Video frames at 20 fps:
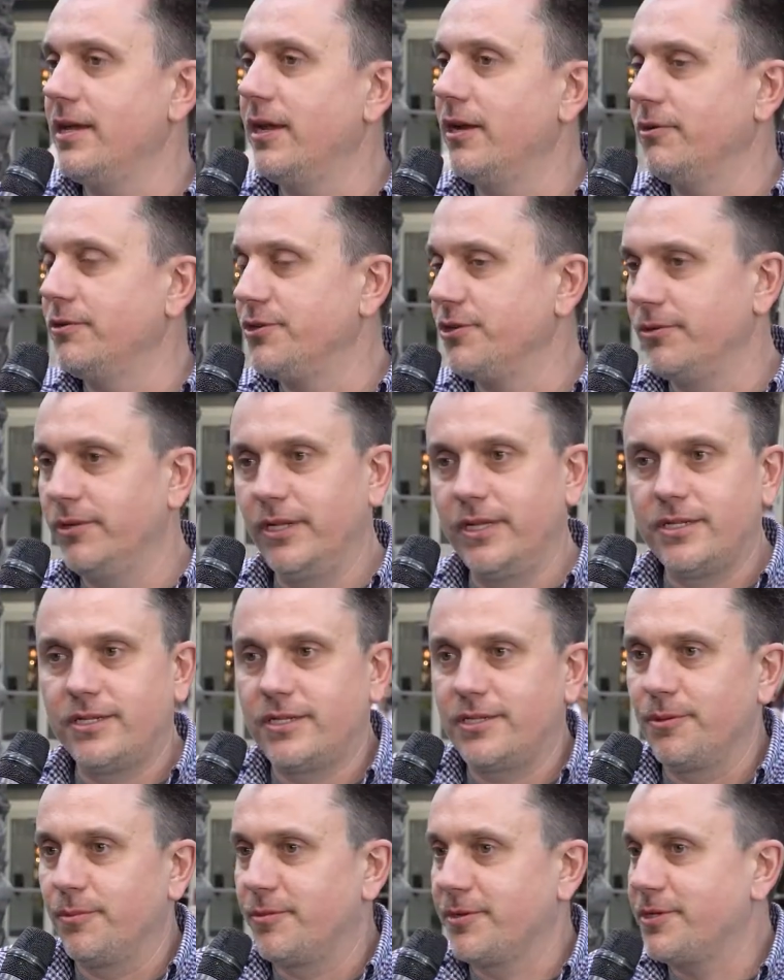you know, Julie's
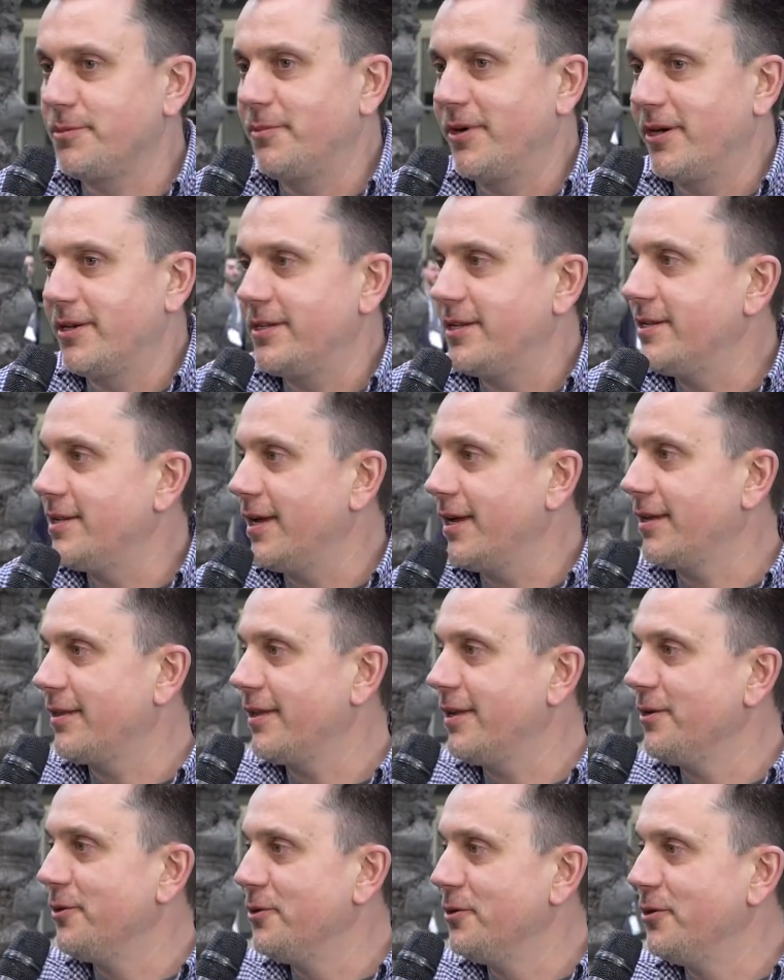super smart to take
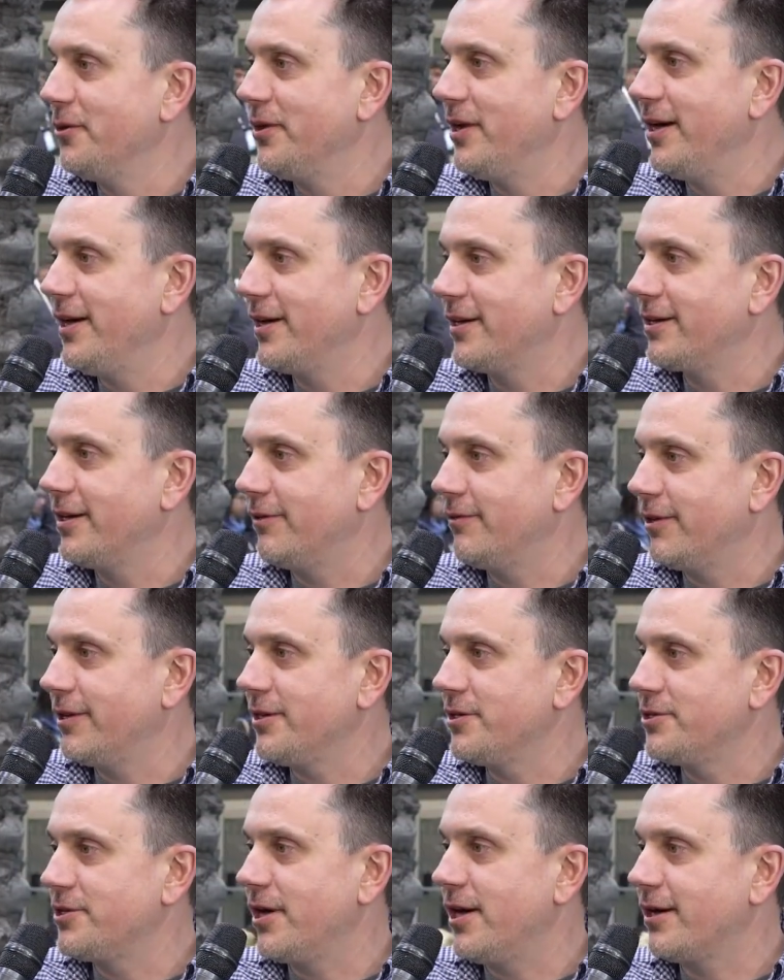the old cover it
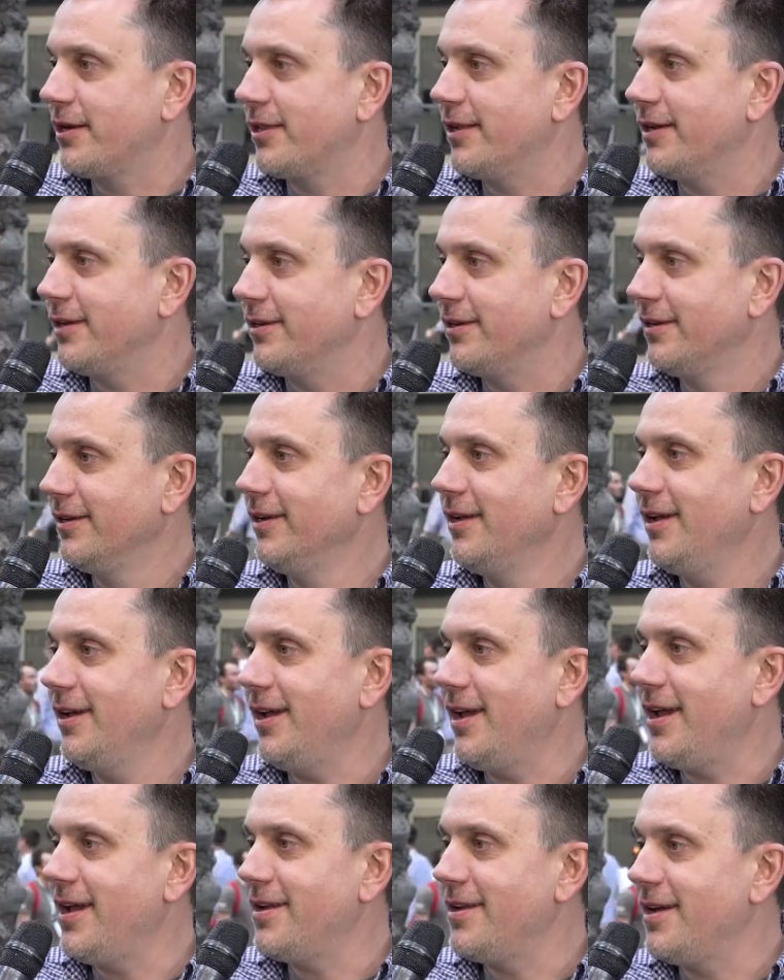in chocolate
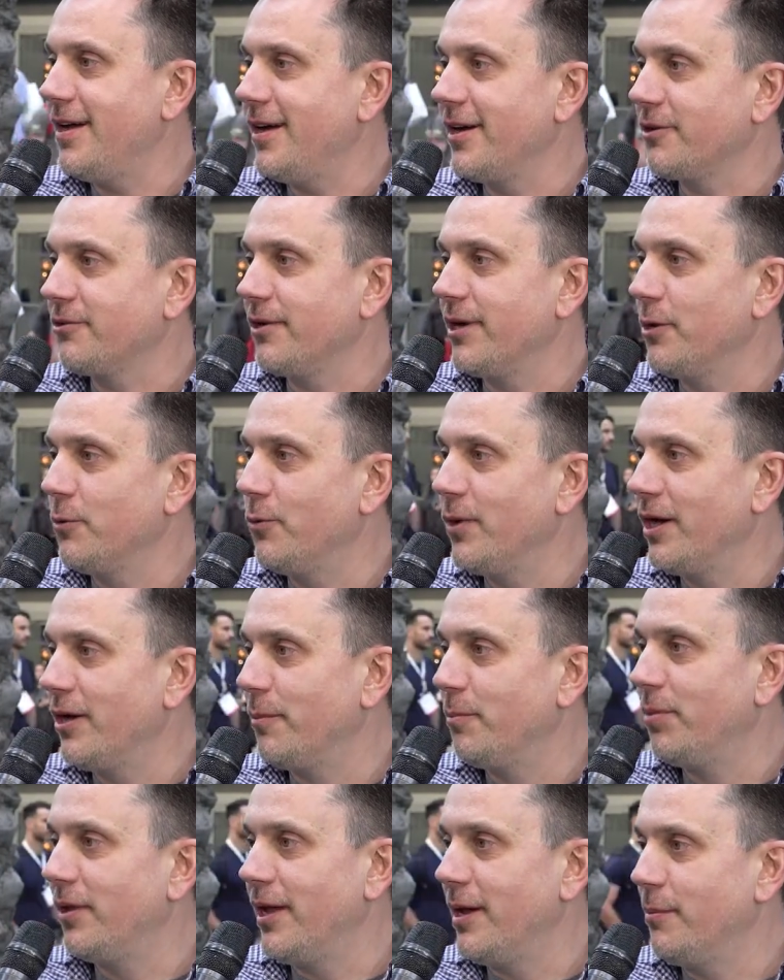and create a winner
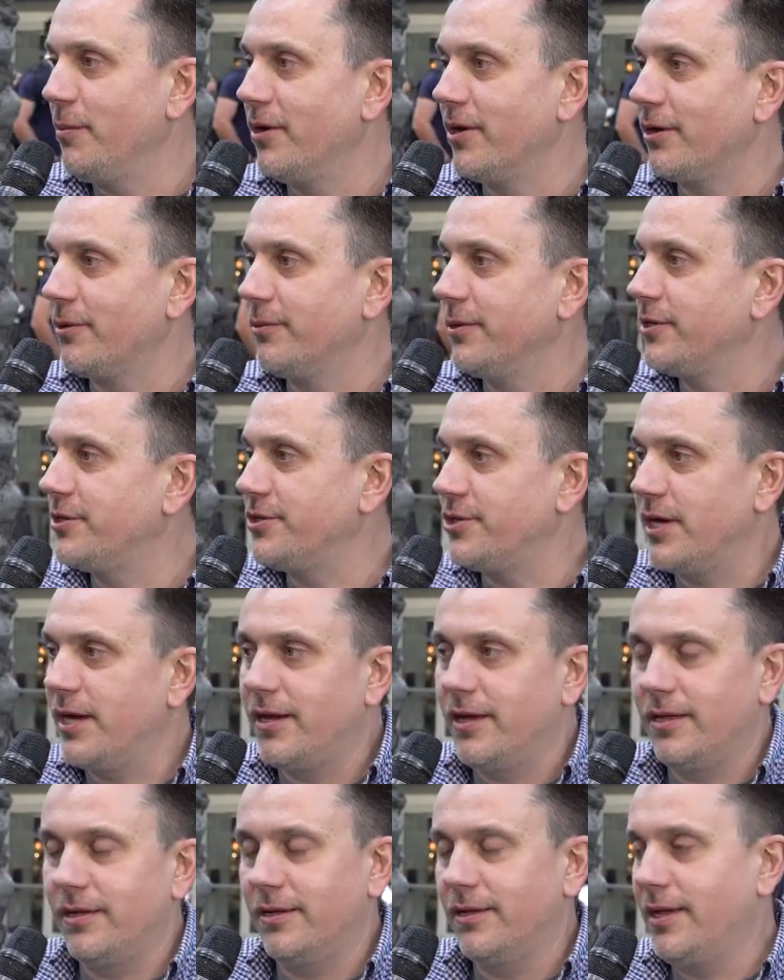playbook, which,
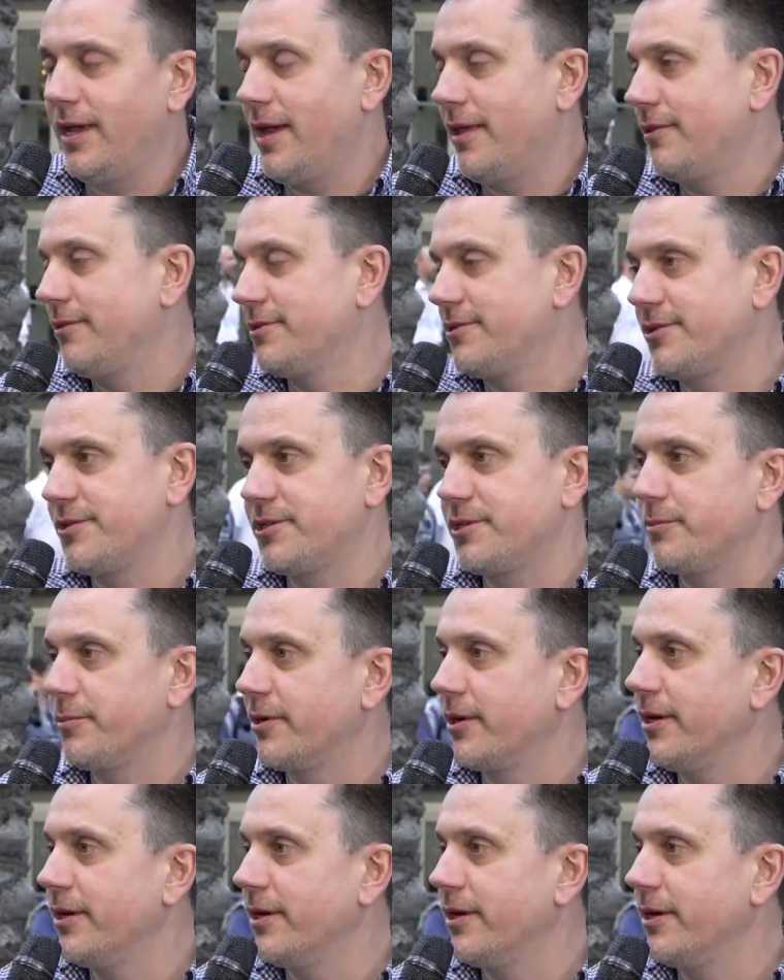yeah, those are super